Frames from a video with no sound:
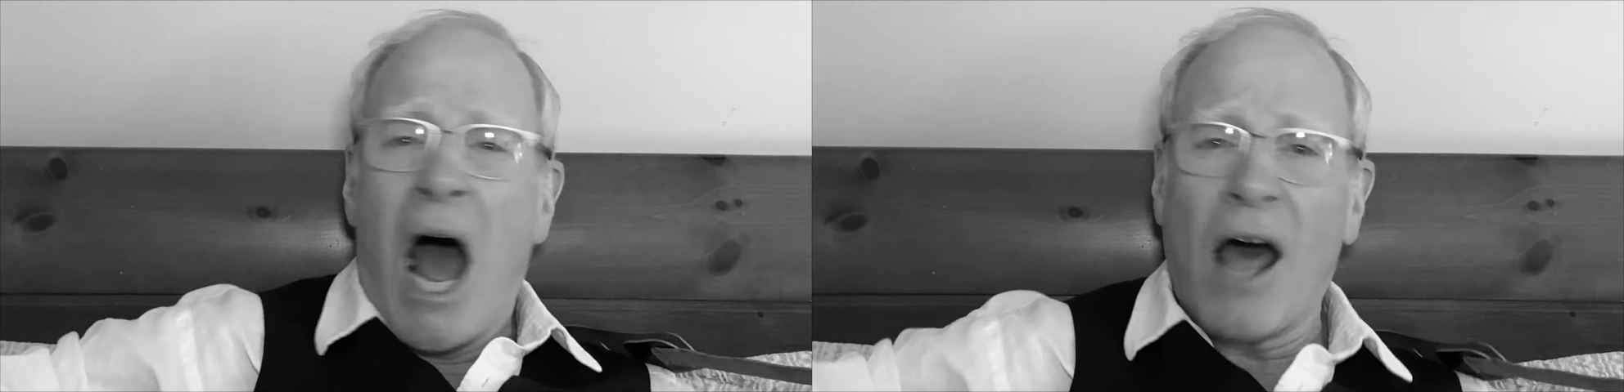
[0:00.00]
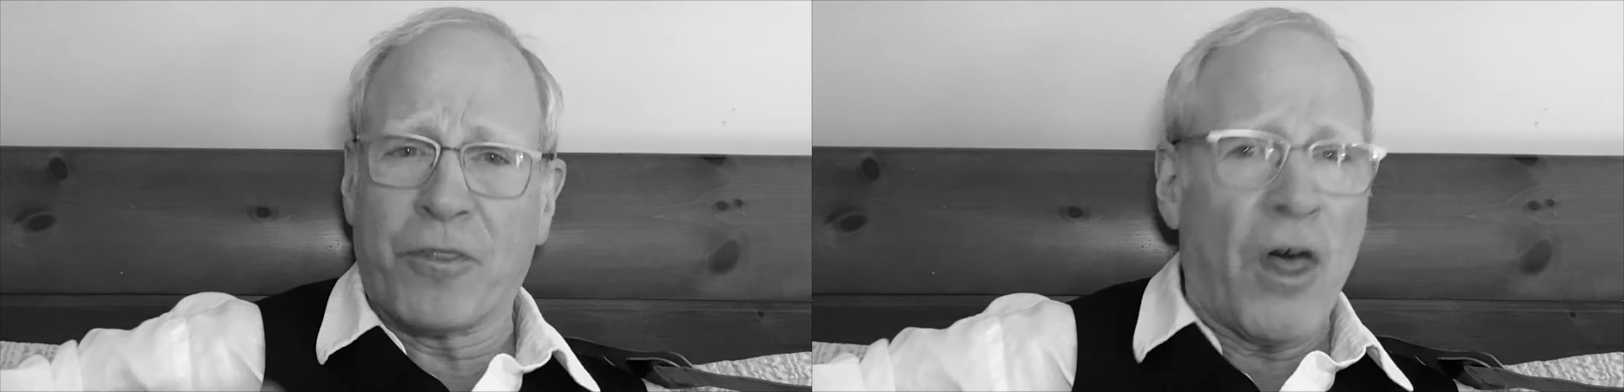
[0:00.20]

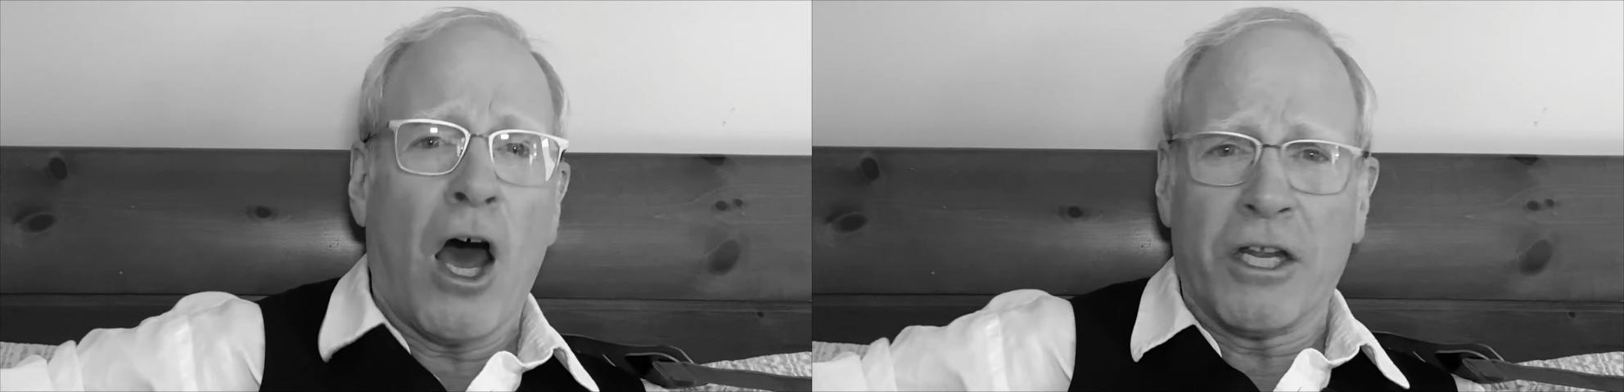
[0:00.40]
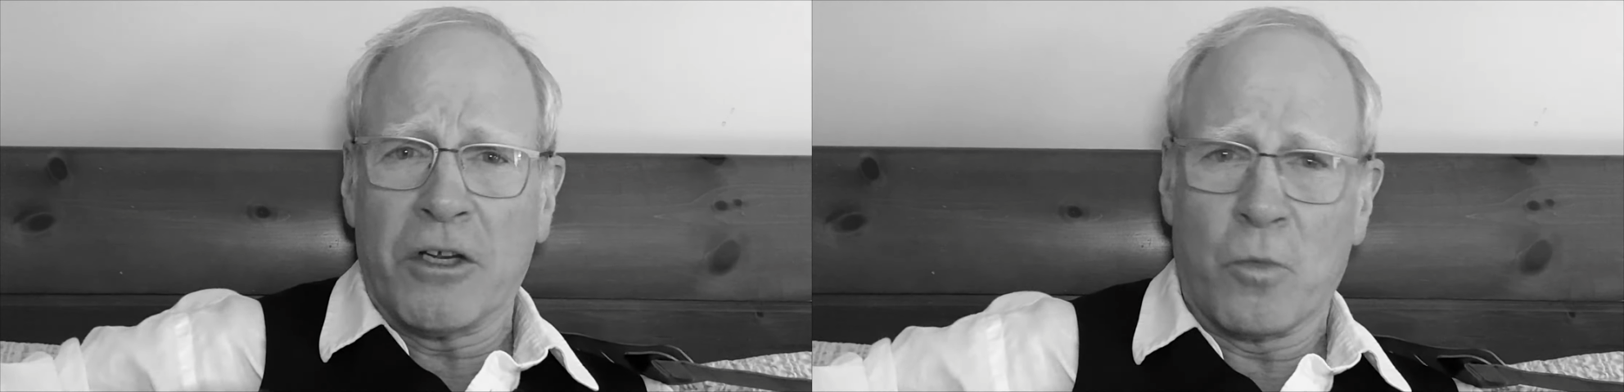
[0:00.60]
I
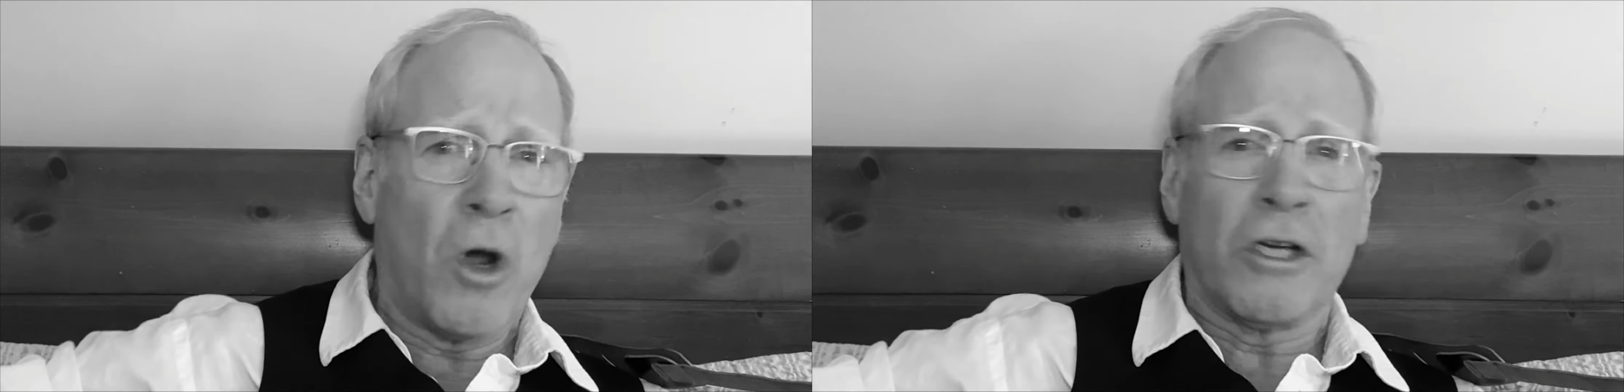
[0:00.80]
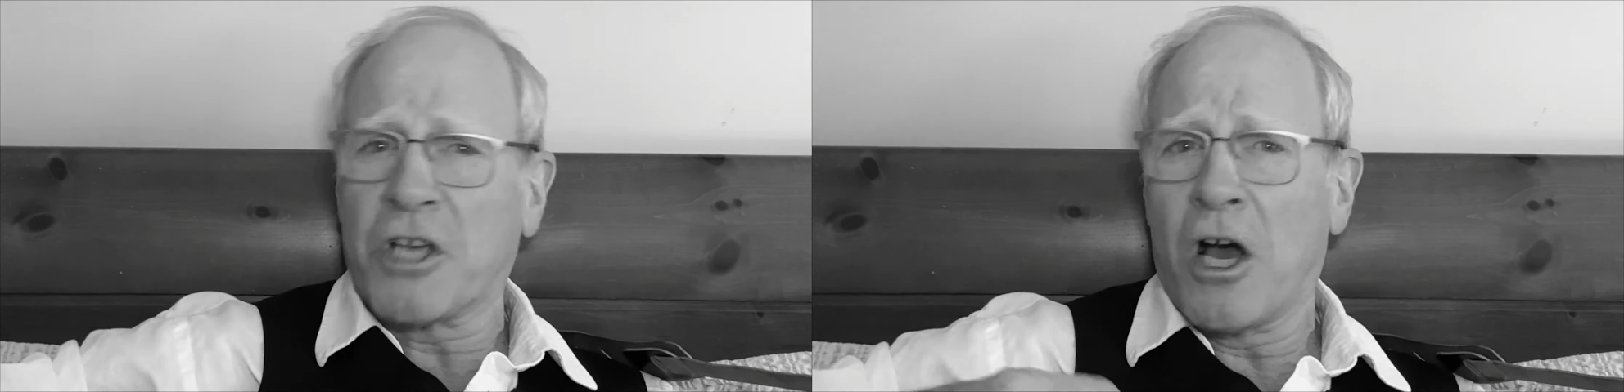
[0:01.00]
thought it
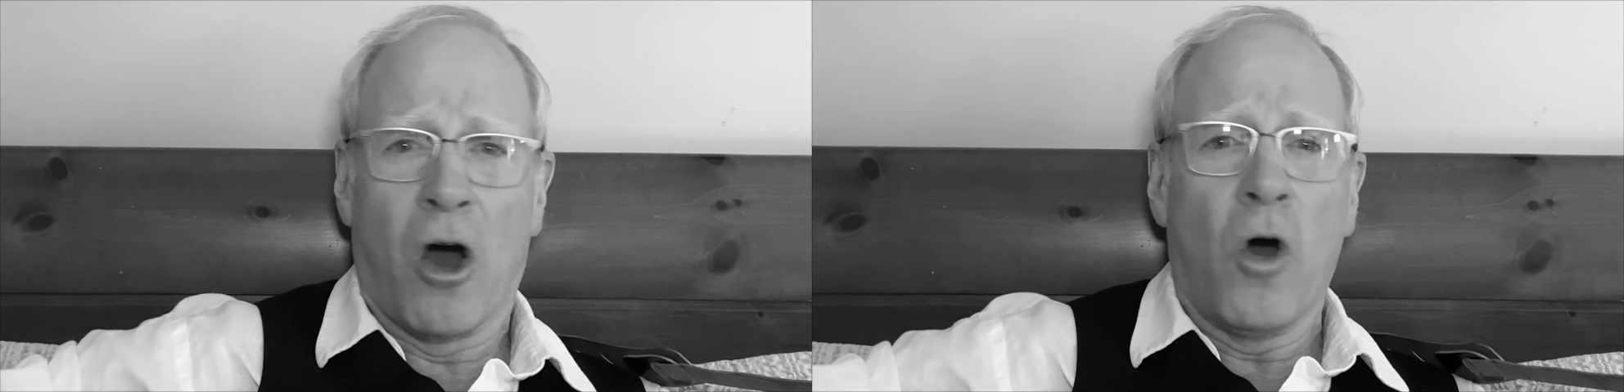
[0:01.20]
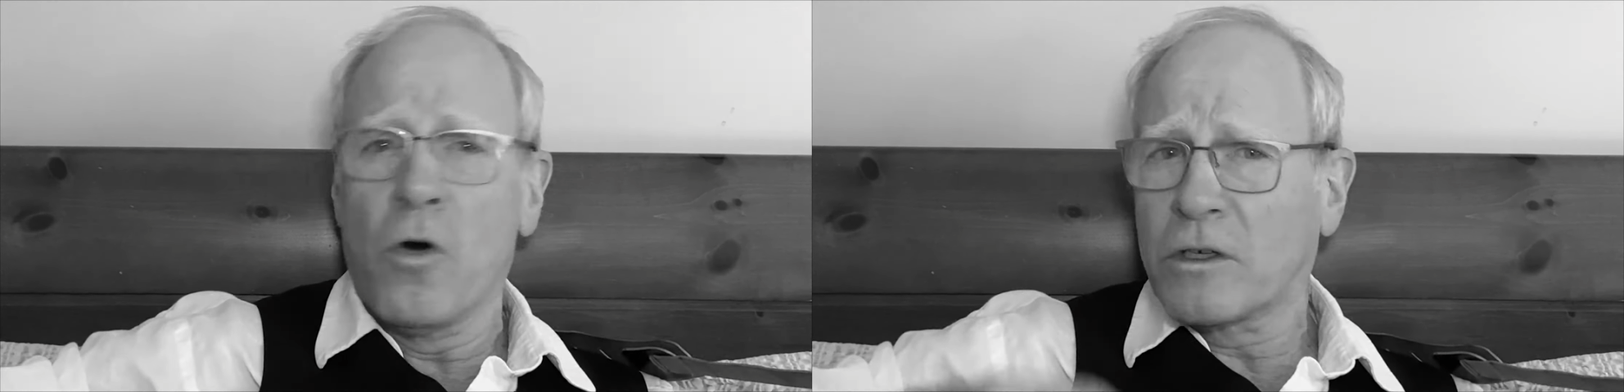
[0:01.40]
was a
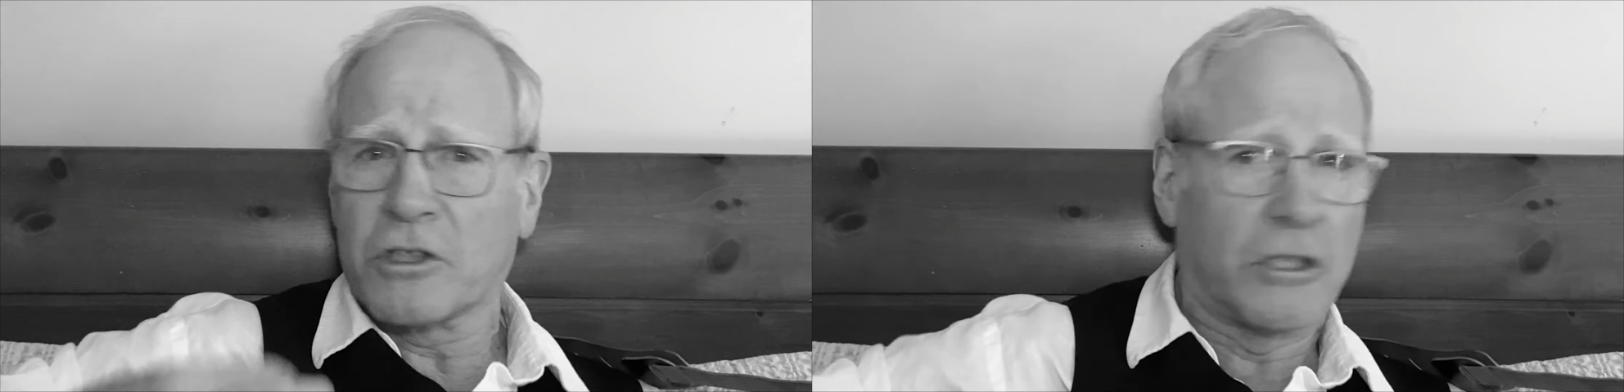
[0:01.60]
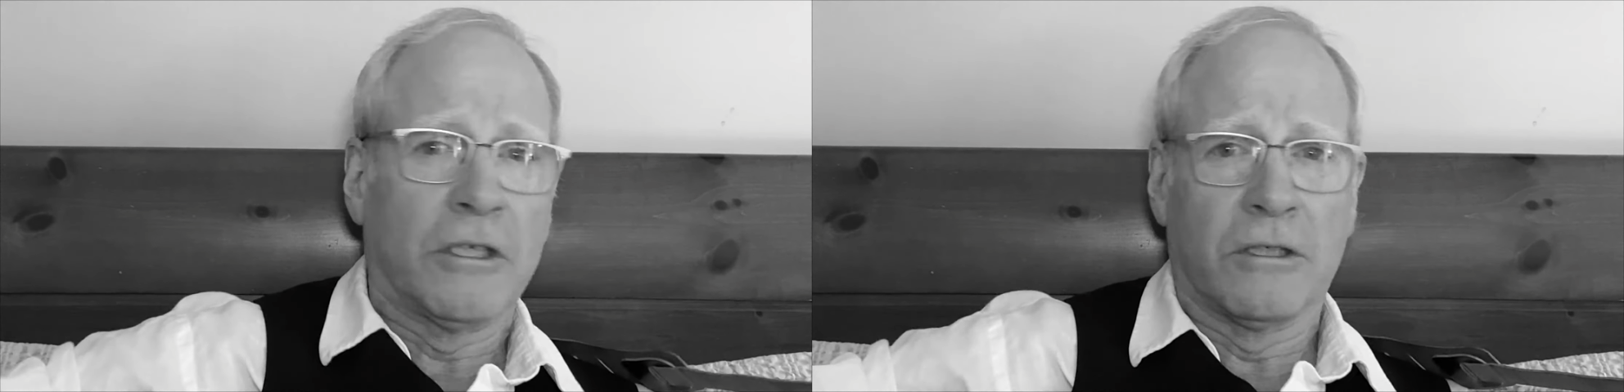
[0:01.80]

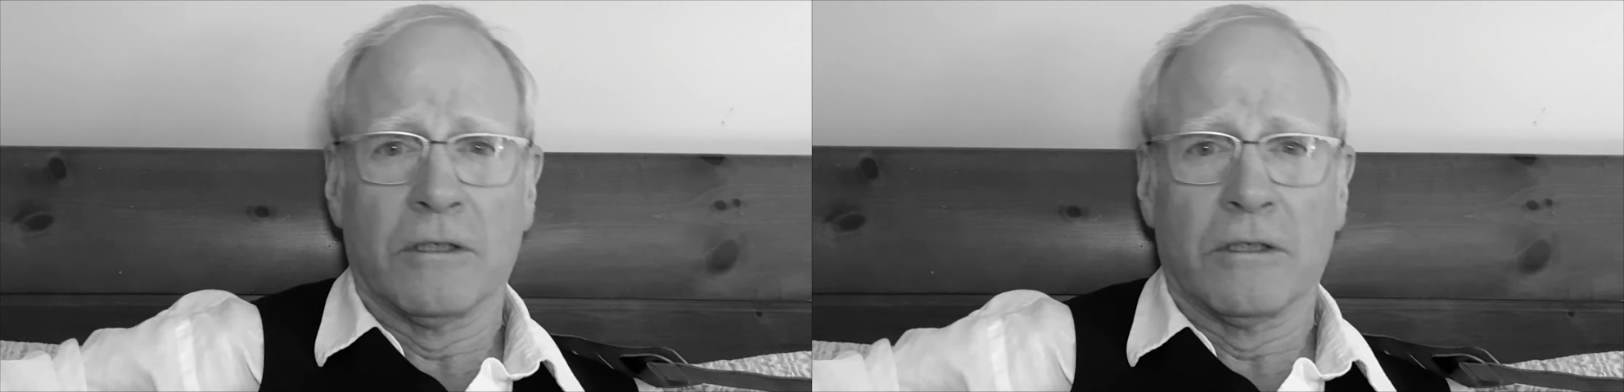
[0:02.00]
hoax